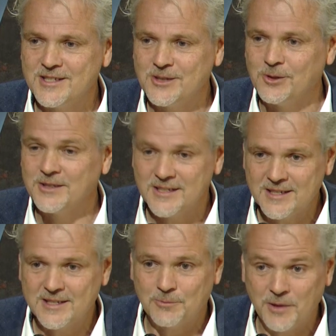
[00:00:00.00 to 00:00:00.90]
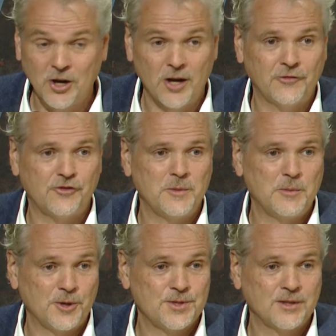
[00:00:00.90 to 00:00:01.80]
So this is a big honor for me
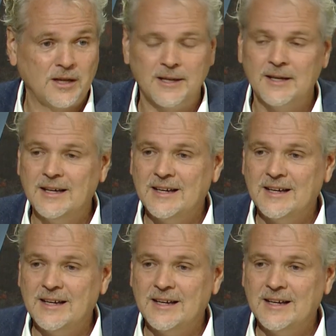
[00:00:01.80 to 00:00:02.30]
personally.